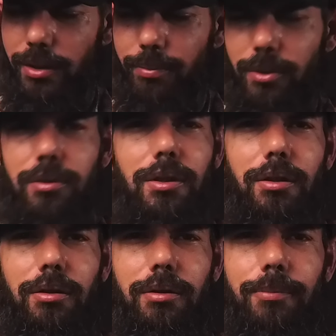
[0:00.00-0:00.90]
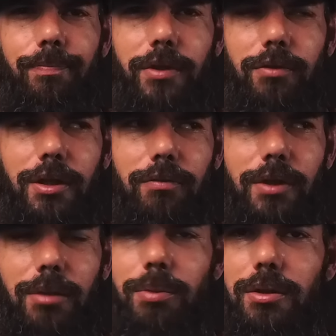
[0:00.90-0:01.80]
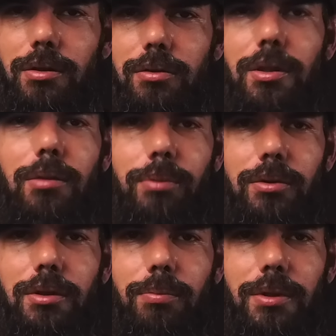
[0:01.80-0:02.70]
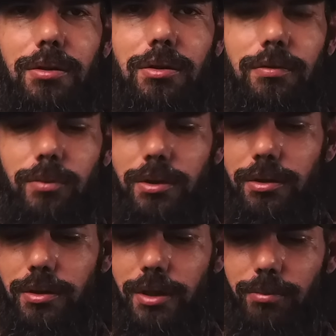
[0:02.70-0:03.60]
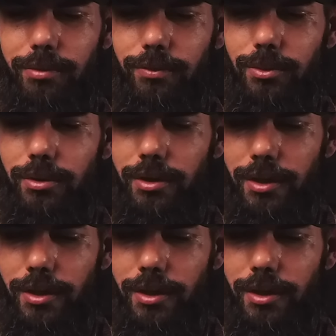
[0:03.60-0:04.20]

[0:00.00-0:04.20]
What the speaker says: to post if I can find a picture, I'll try to post a picture of what it looked like before.